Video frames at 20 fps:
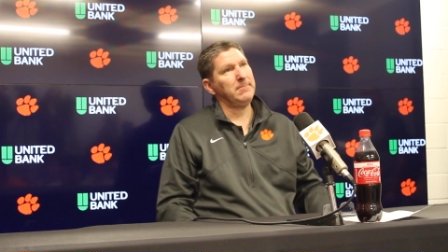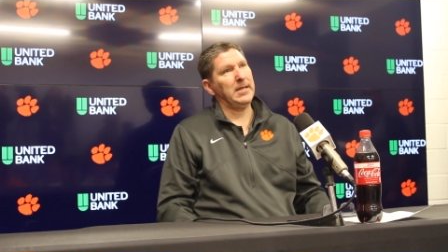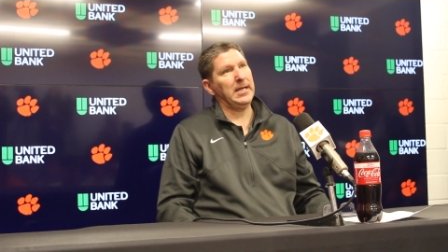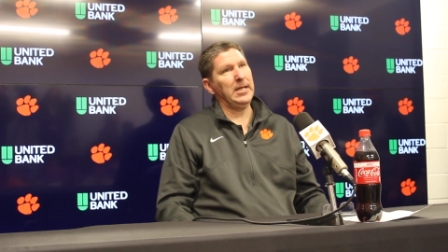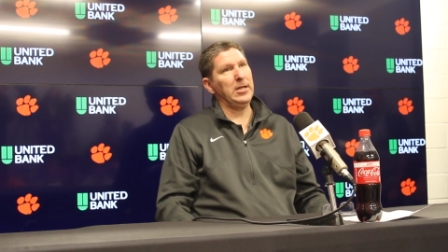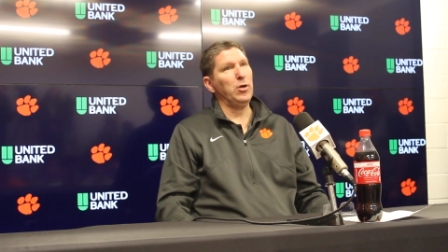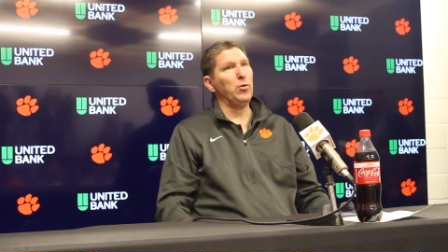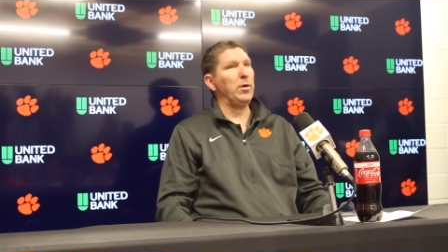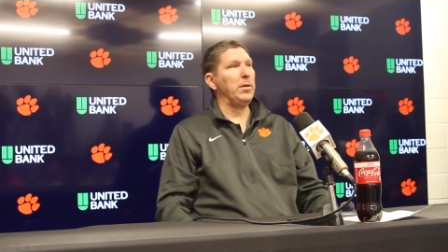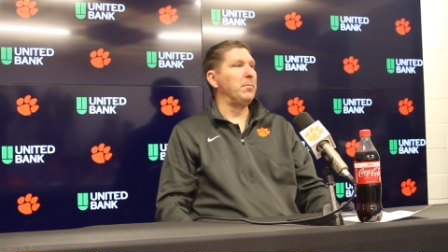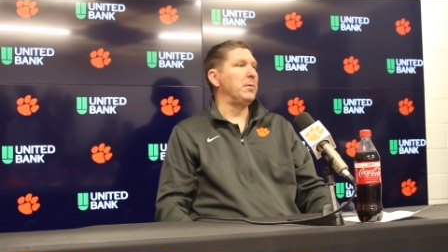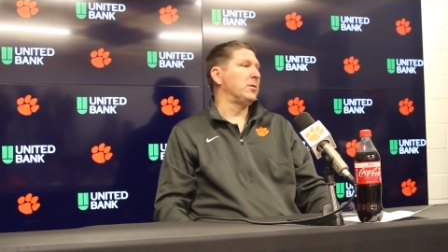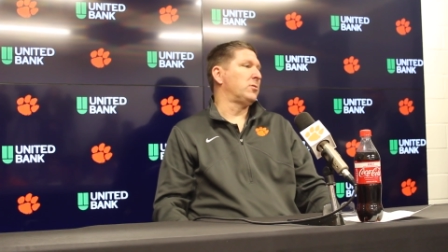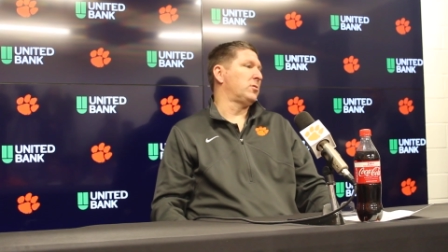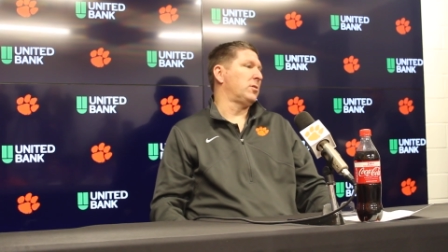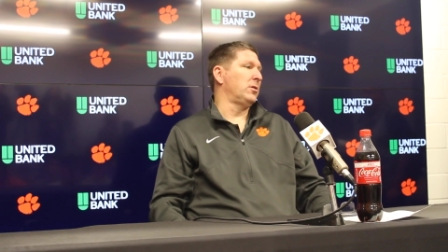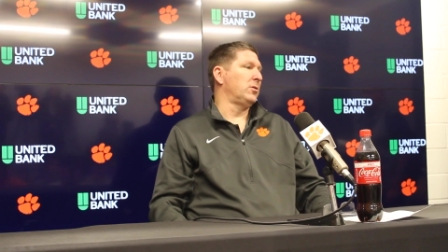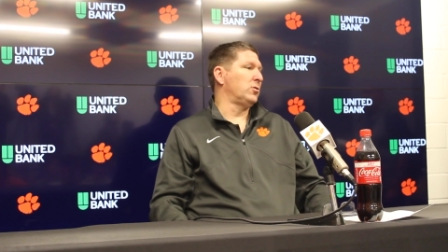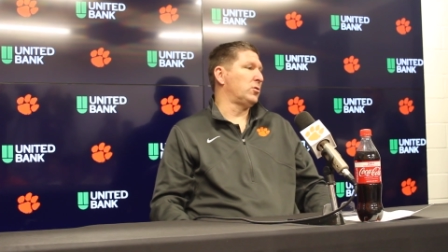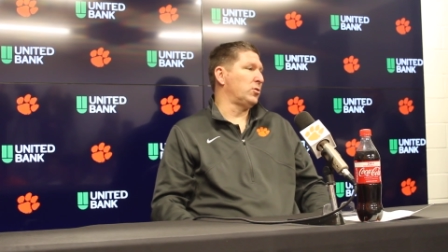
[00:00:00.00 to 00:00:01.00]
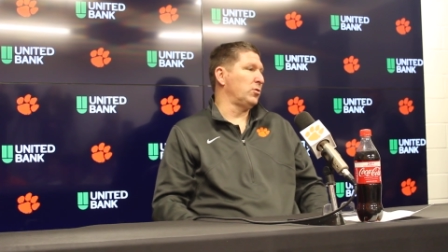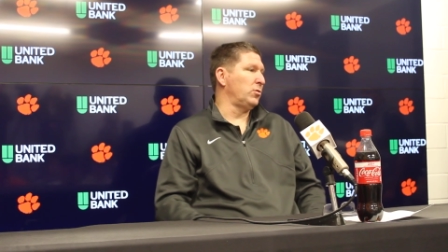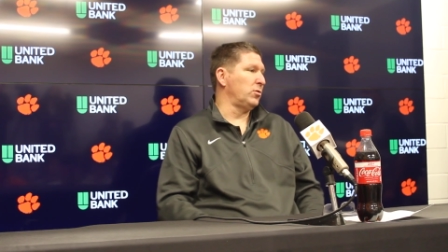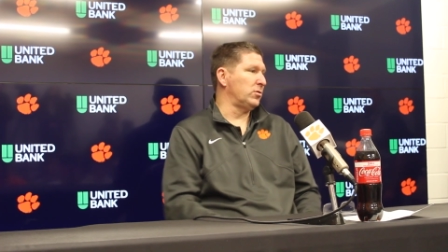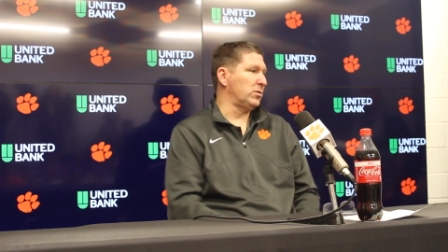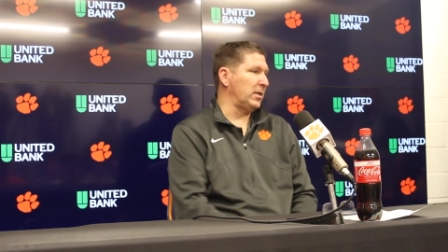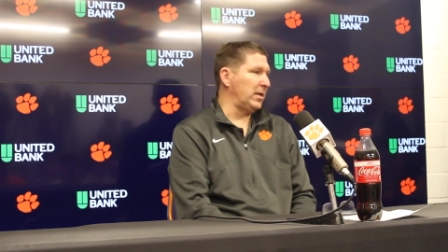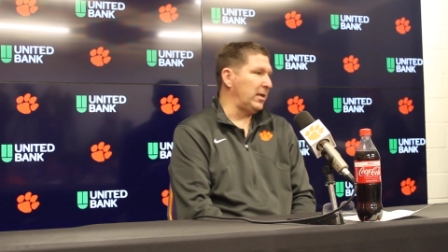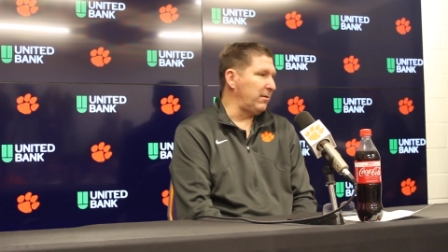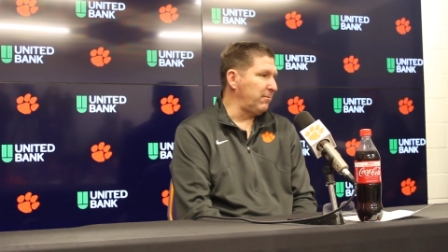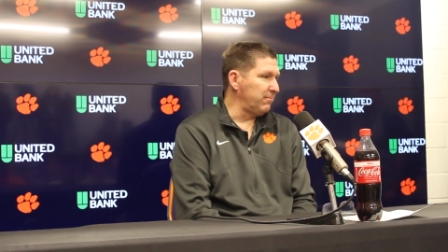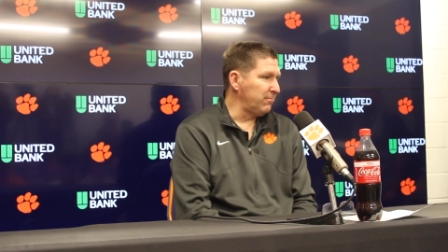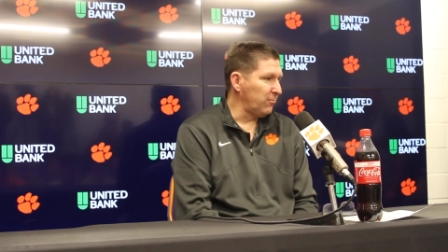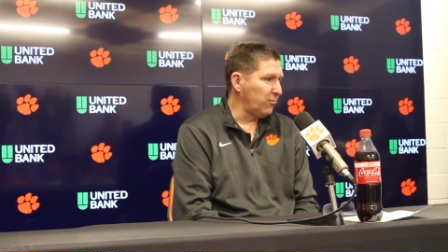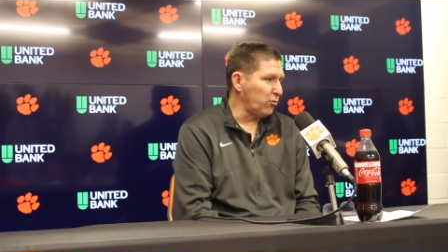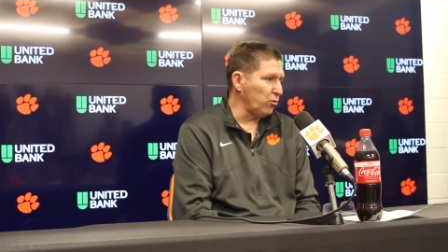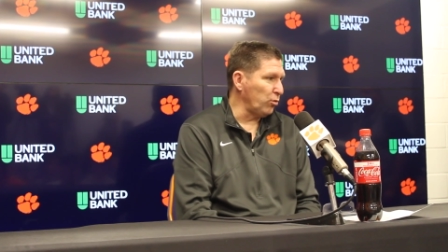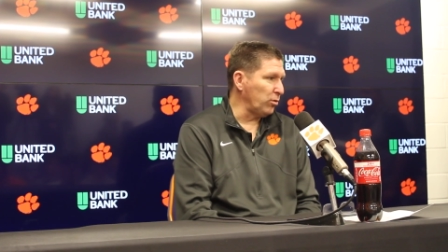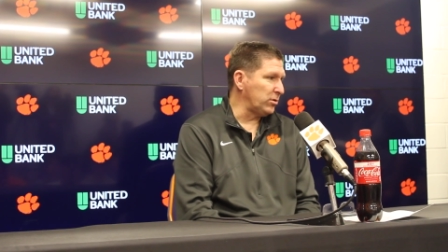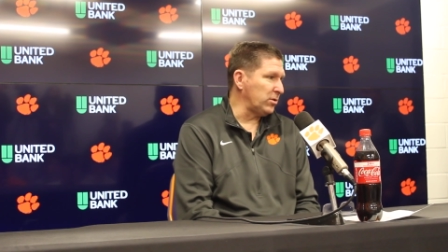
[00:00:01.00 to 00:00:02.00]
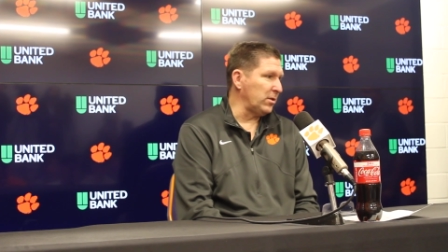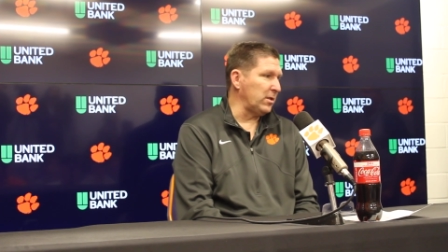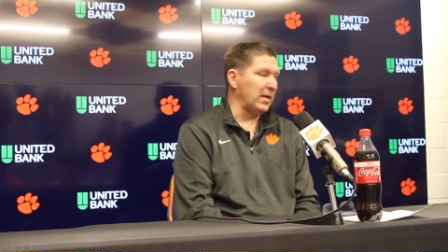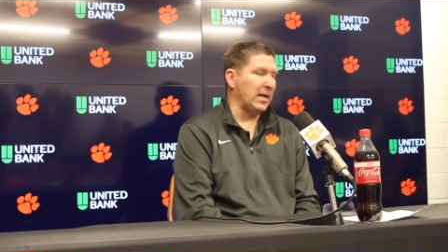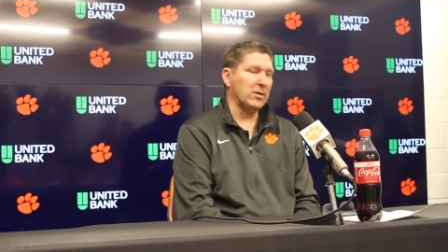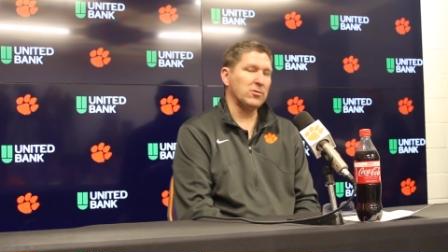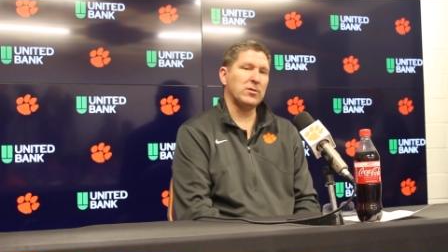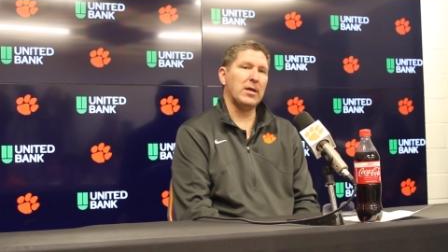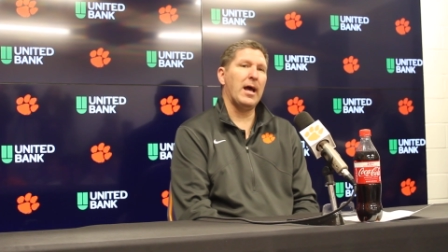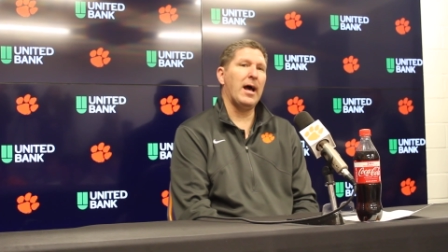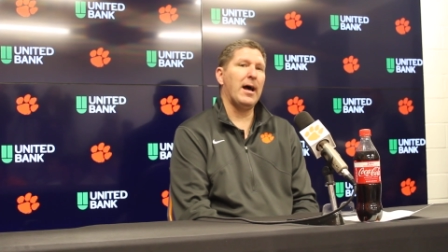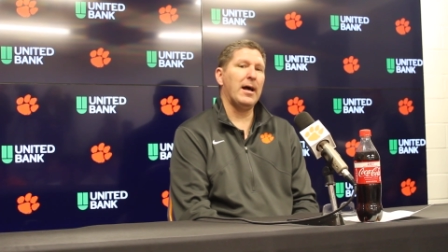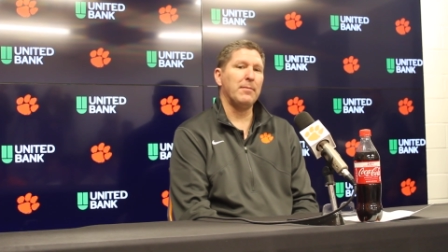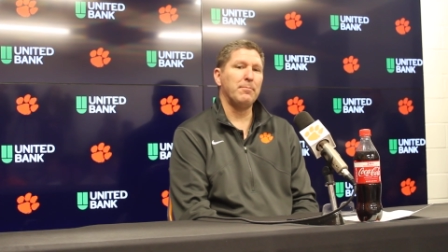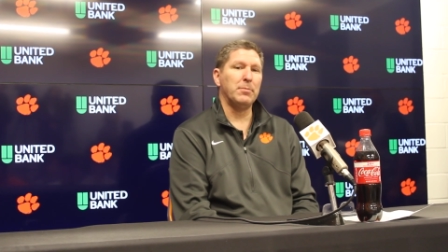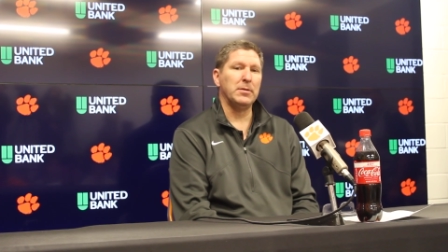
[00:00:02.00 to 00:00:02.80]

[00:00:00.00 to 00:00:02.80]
he knew he missed it as soon as he threw it to the next guy.